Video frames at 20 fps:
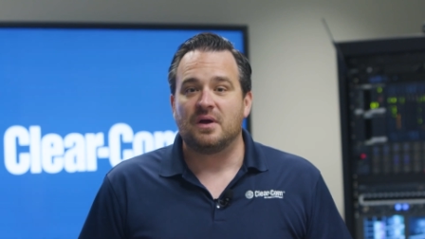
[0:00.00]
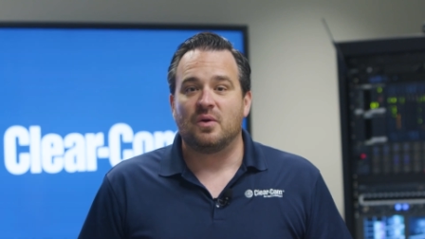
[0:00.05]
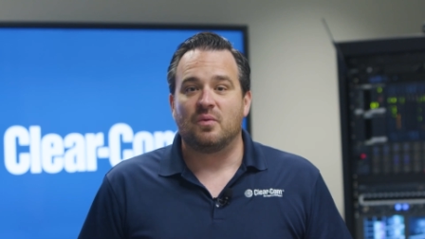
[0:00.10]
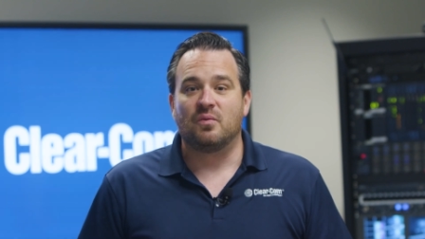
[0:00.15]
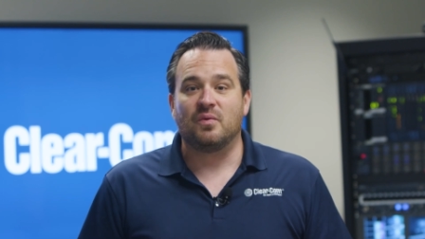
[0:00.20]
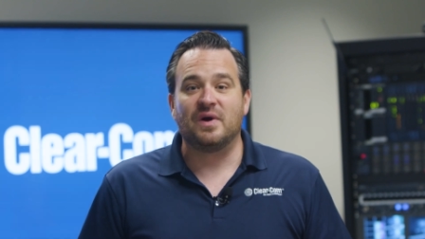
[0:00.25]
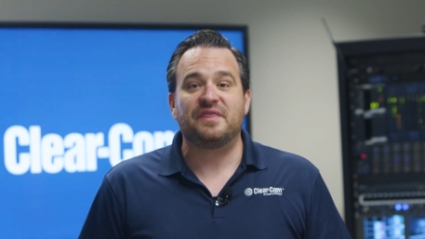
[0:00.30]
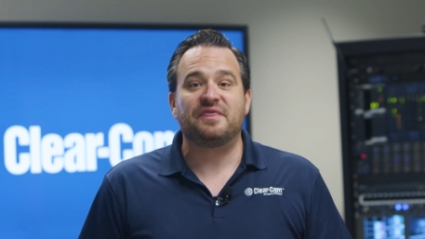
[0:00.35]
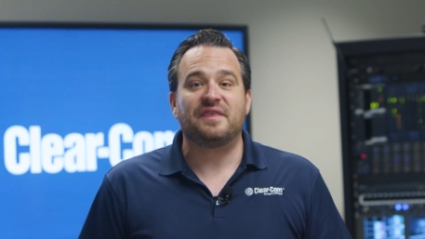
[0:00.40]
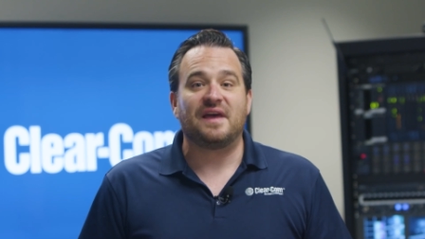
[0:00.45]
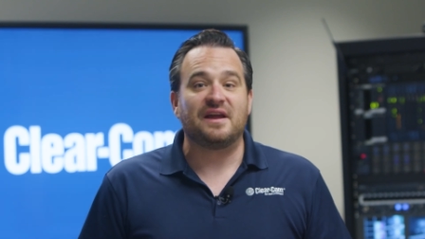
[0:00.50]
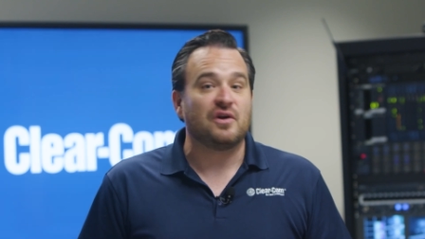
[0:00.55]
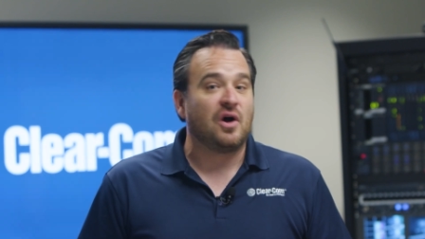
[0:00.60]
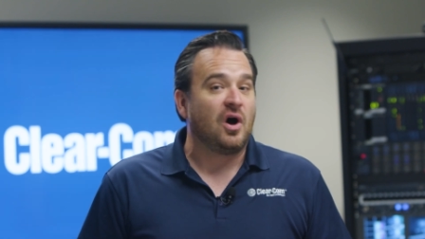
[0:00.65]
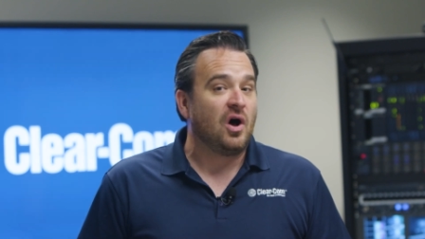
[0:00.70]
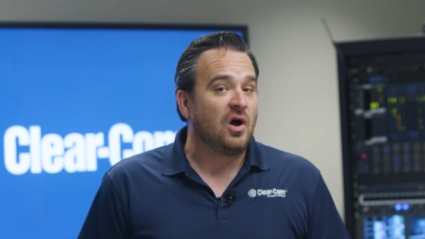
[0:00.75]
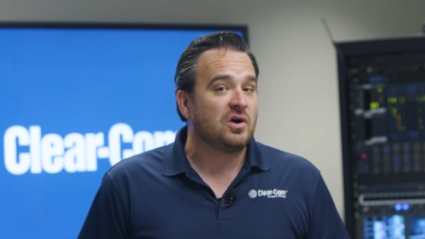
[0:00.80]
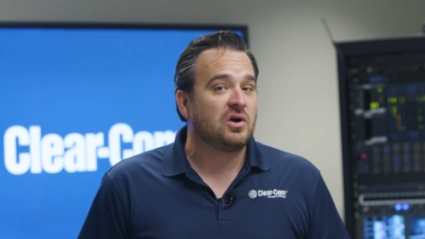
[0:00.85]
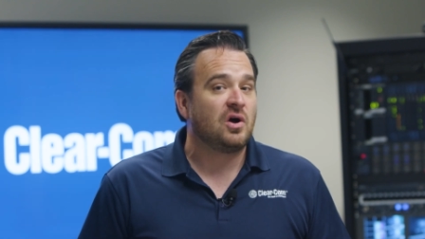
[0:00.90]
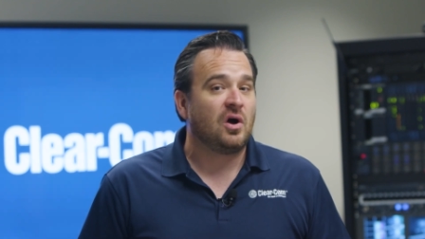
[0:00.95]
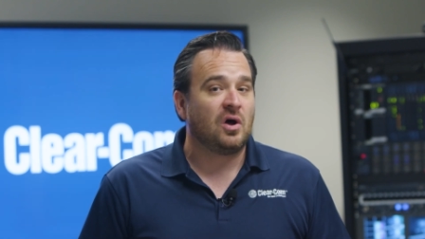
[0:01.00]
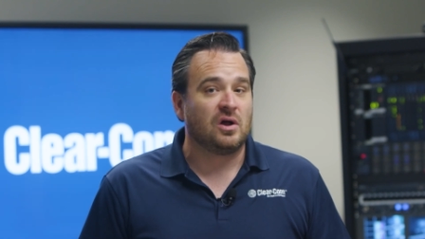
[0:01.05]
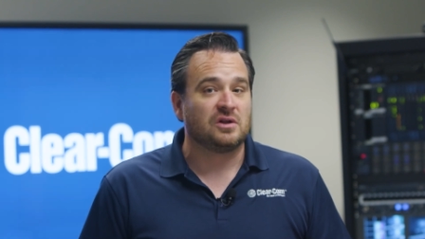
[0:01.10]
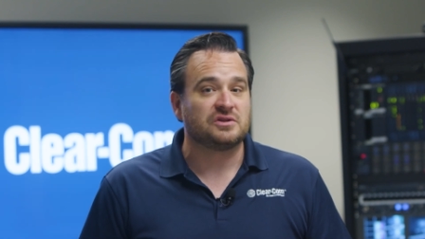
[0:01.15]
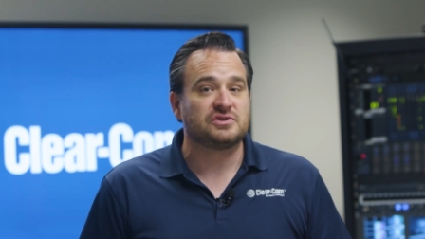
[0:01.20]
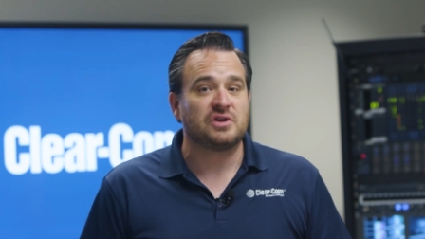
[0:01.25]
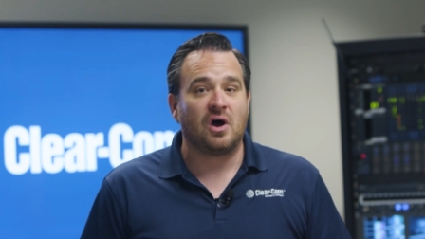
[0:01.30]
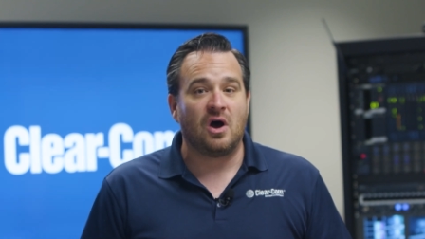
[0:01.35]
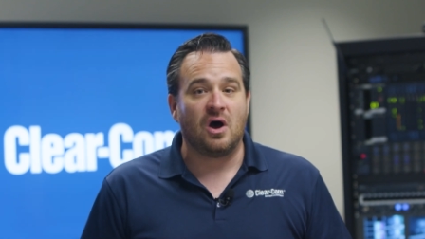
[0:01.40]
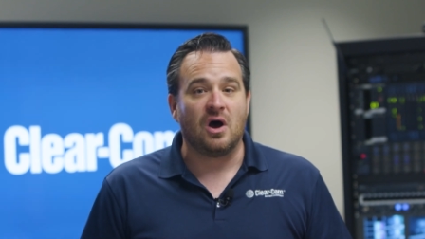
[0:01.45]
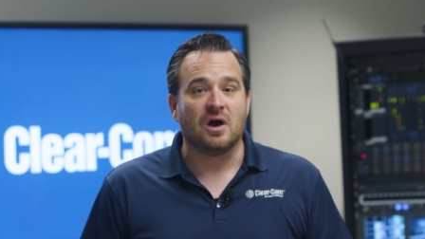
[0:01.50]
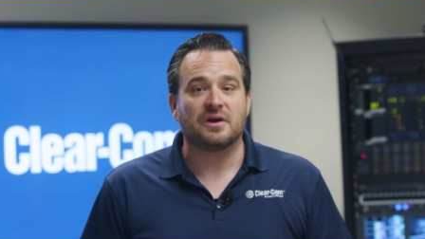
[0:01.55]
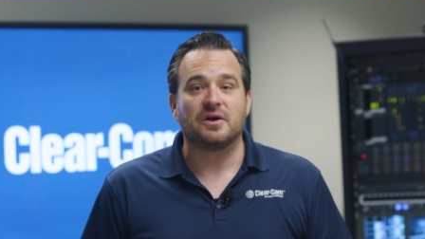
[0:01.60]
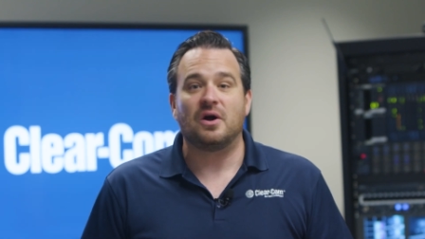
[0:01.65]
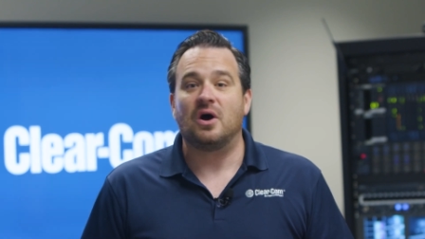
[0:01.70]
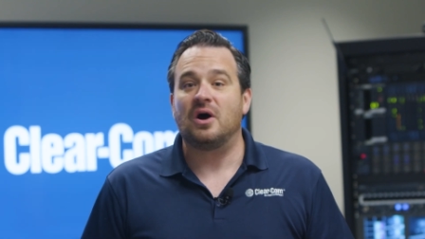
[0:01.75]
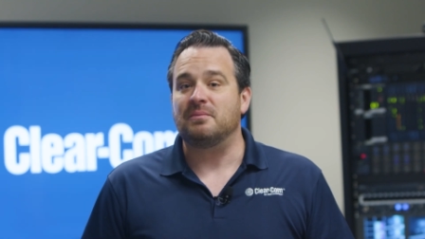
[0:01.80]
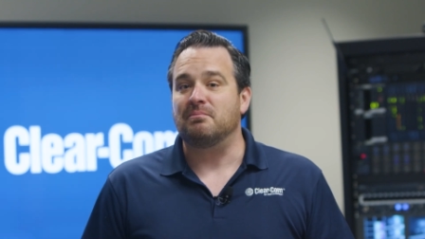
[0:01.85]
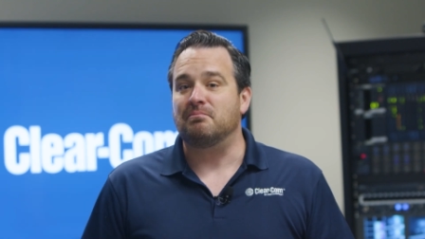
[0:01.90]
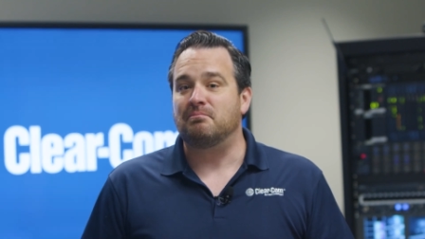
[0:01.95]
with an all-call talk
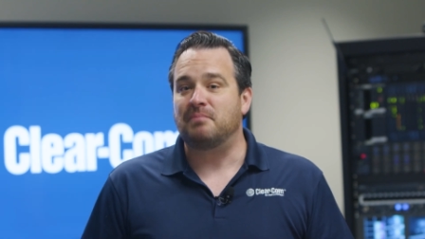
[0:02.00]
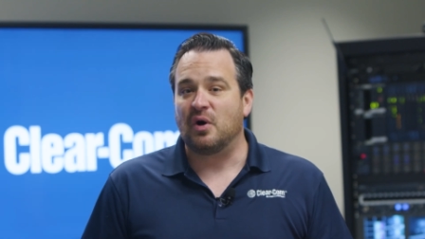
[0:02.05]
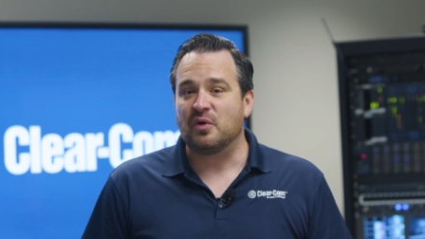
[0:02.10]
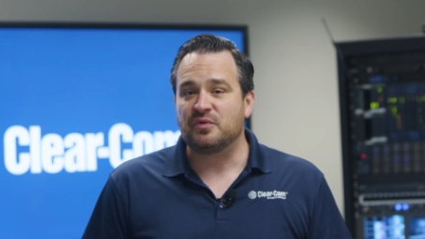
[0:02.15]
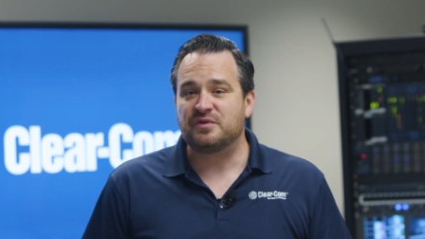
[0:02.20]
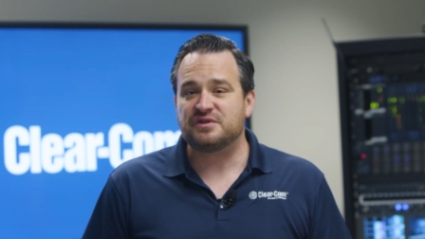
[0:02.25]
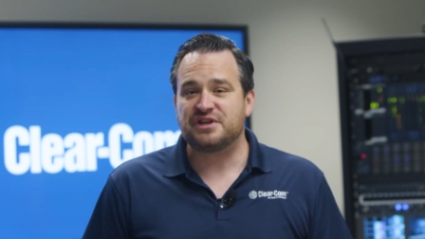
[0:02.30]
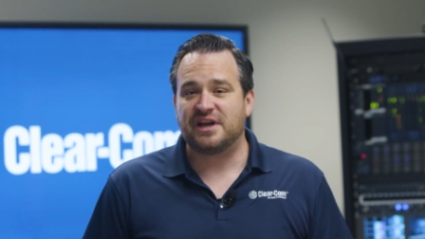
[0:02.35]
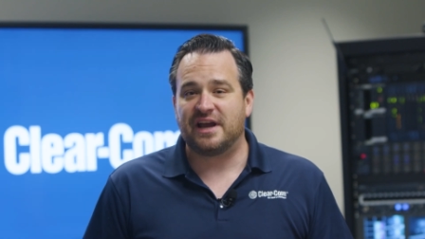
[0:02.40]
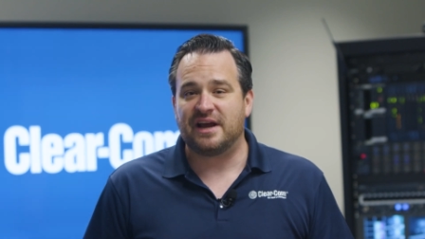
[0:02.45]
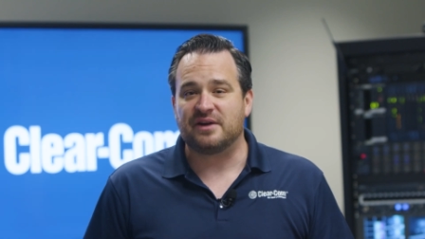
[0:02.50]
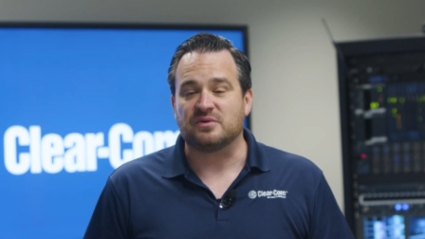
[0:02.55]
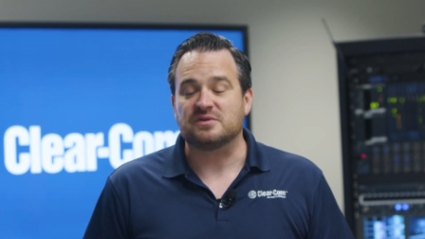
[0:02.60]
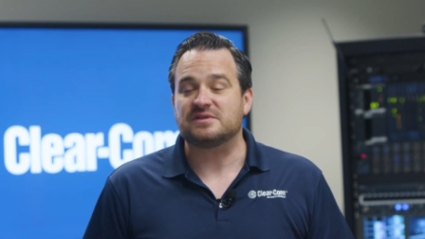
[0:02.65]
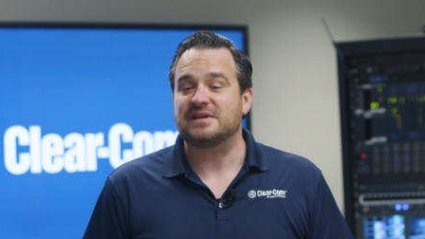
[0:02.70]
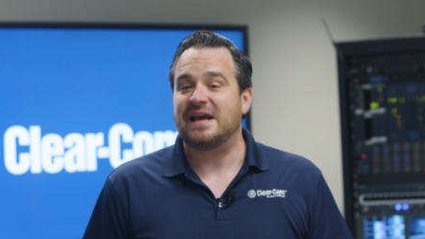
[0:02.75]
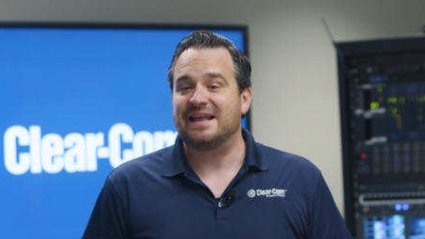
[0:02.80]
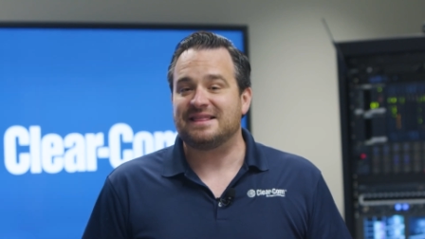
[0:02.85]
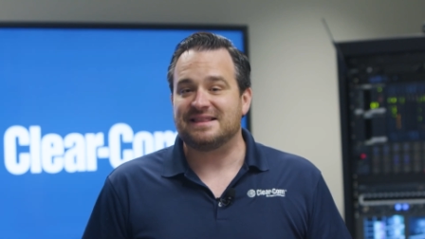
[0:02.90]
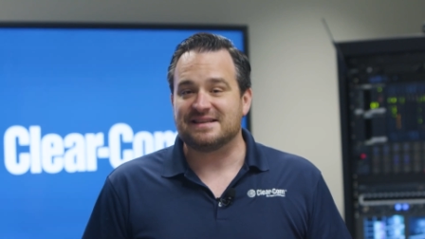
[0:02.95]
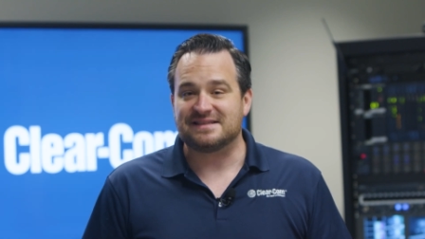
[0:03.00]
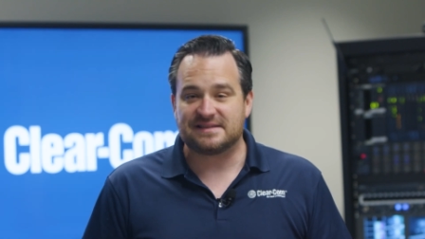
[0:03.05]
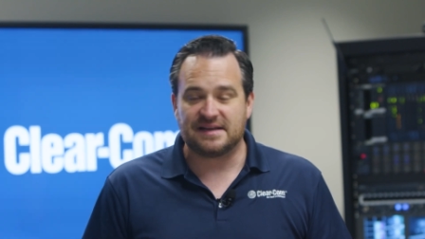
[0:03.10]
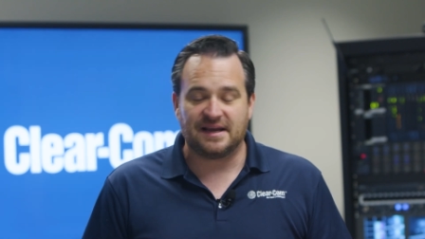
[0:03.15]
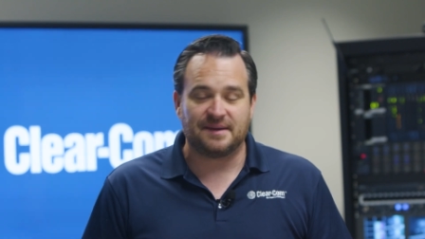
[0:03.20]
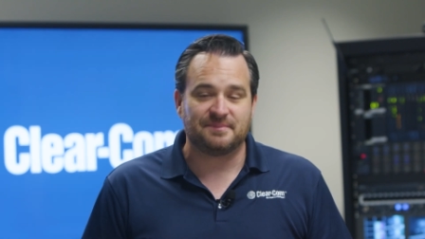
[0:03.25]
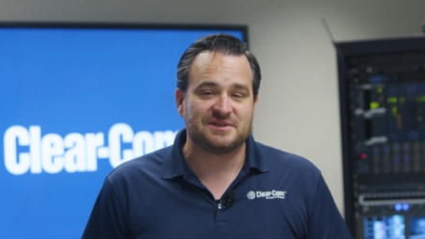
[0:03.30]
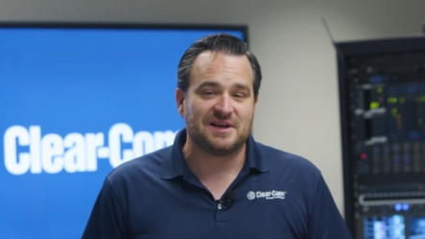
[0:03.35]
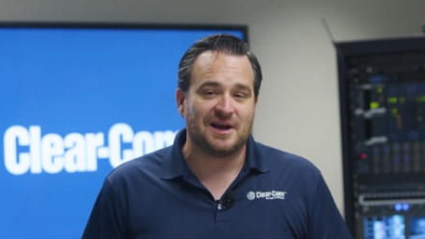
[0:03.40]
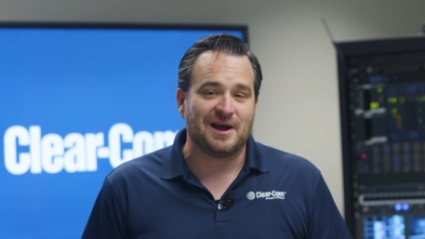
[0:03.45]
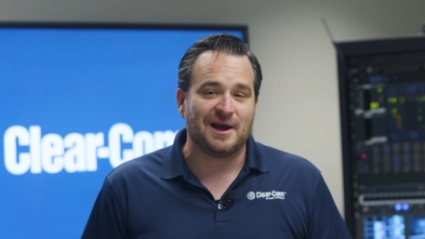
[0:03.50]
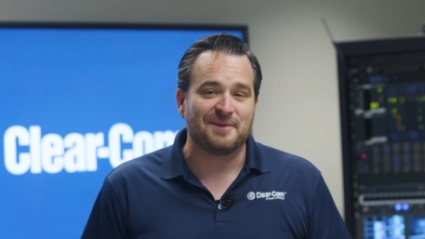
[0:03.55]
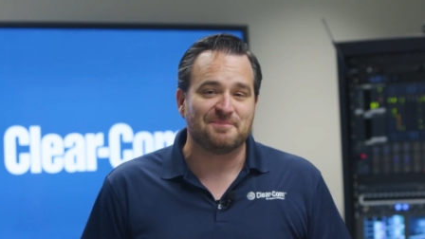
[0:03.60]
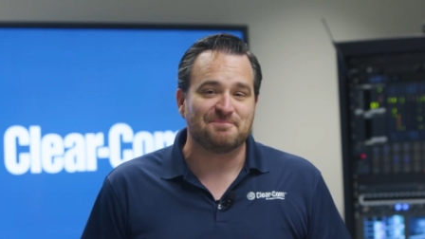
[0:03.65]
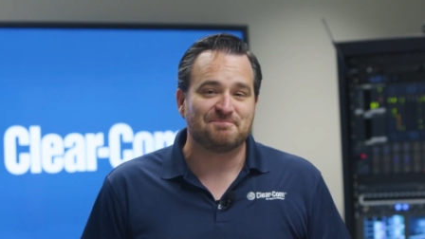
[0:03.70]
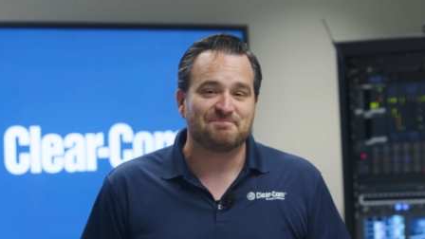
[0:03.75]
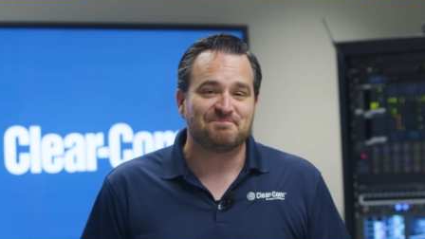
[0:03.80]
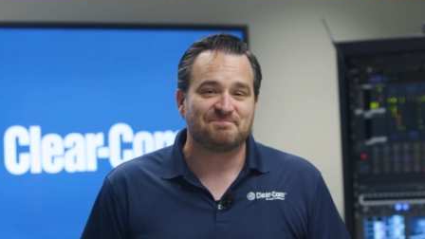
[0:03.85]
on both channels at the same time.